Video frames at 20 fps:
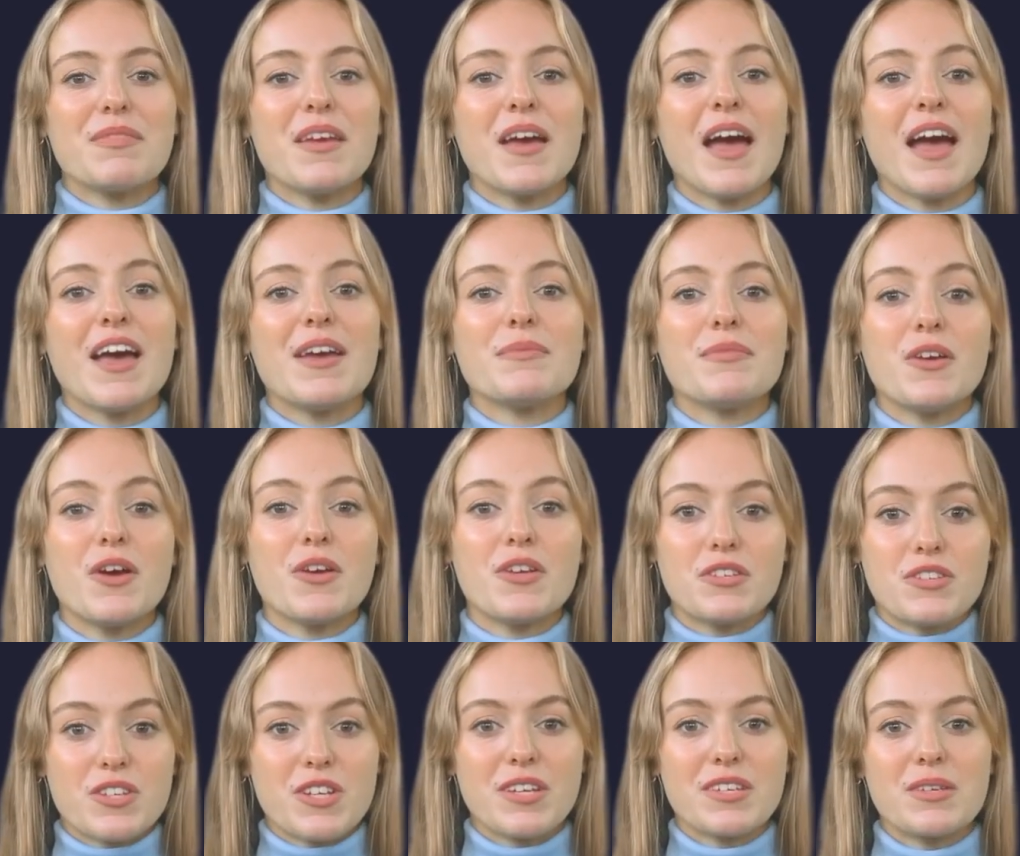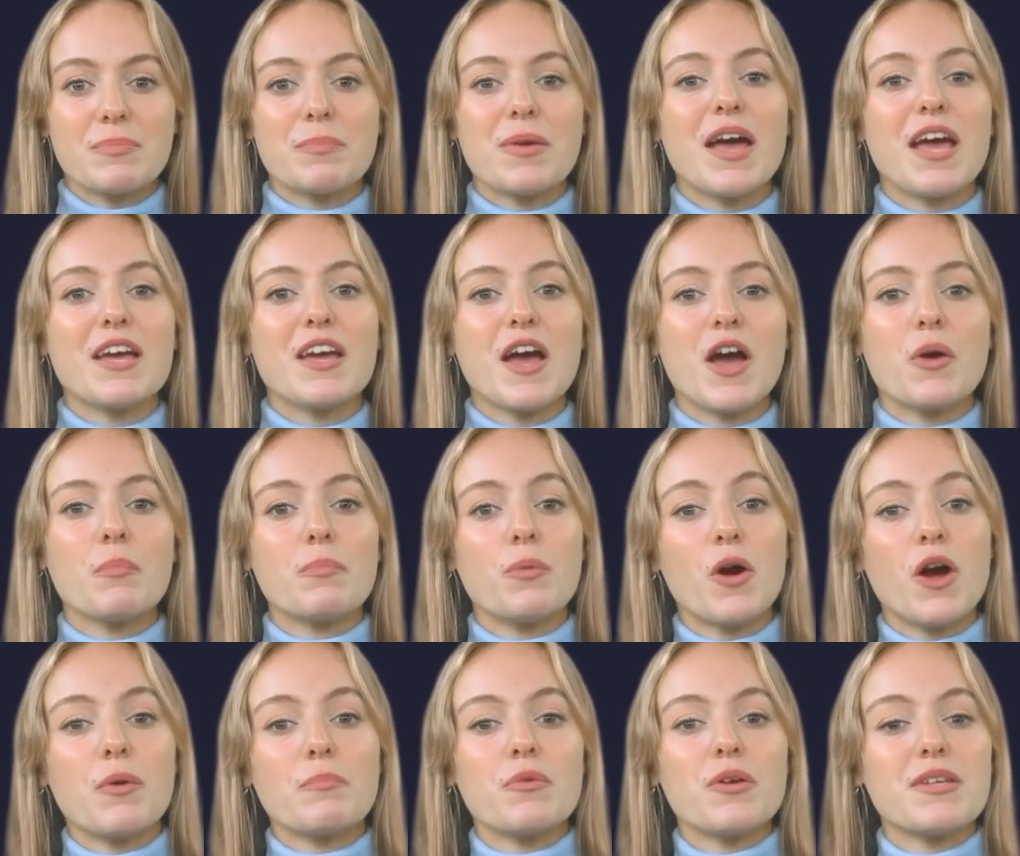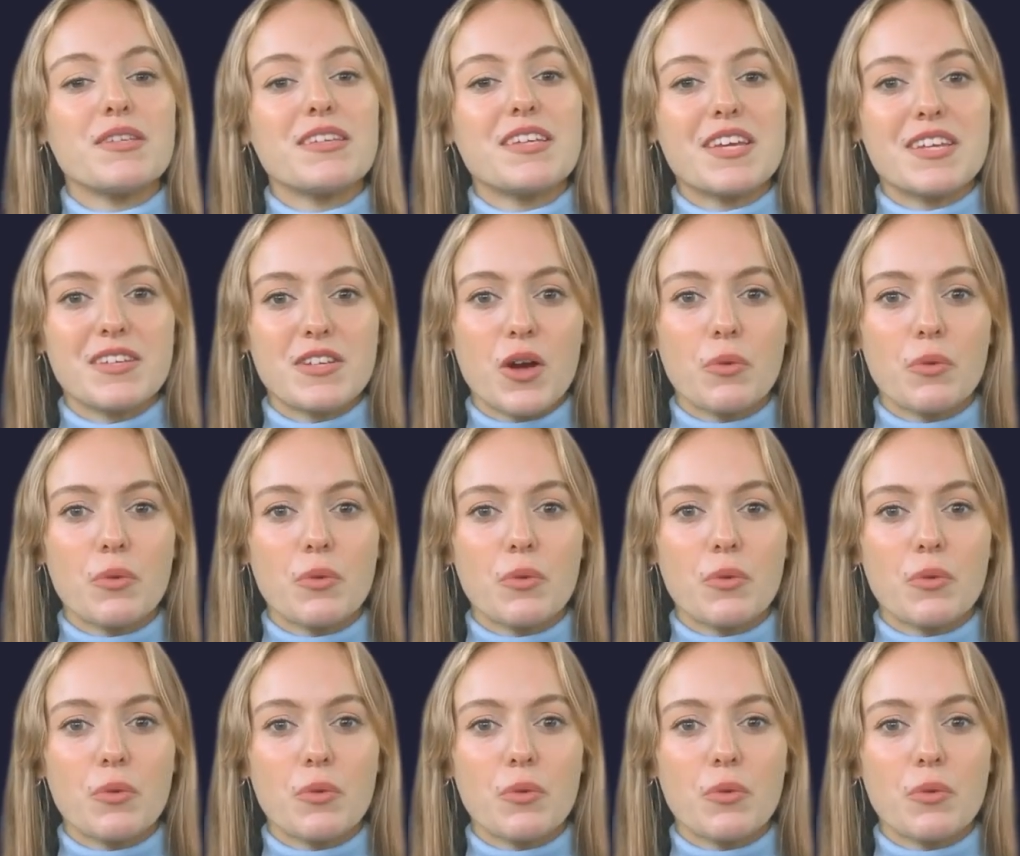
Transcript: I am going to explain our primary six